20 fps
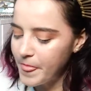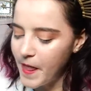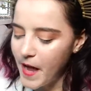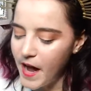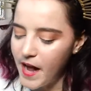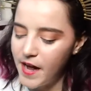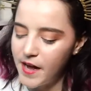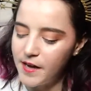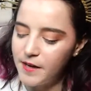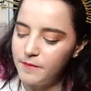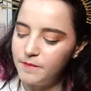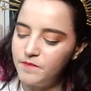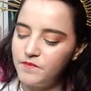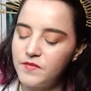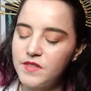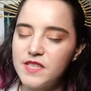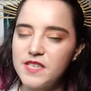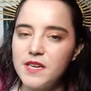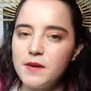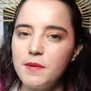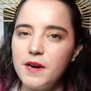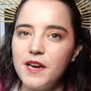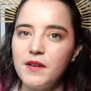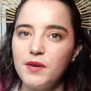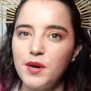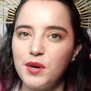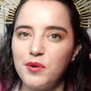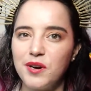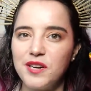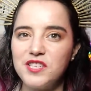Does anybody have
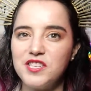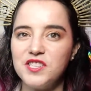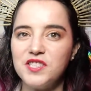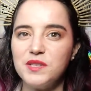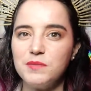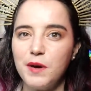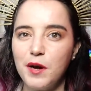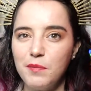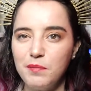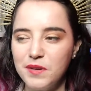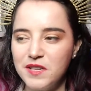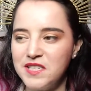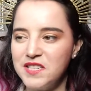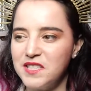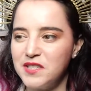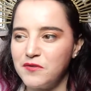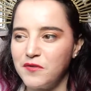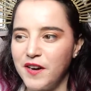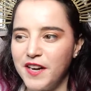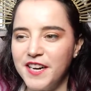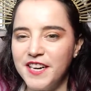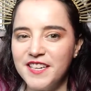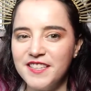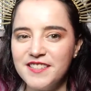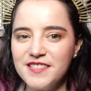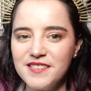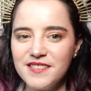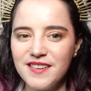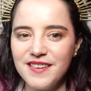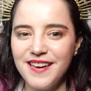any questions about business
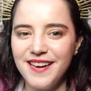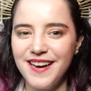finance?